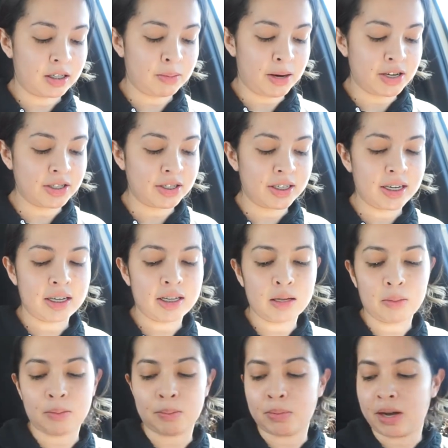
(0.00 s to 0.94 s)
especially
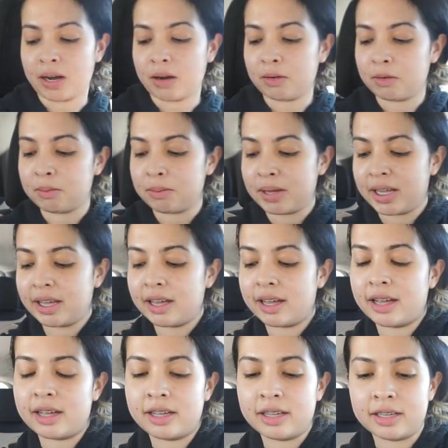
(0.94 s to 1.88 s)
in the break room
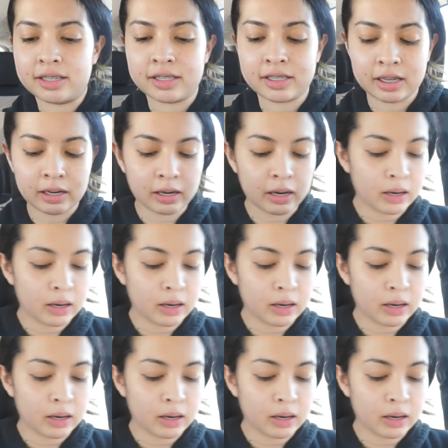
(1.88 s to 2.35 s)
because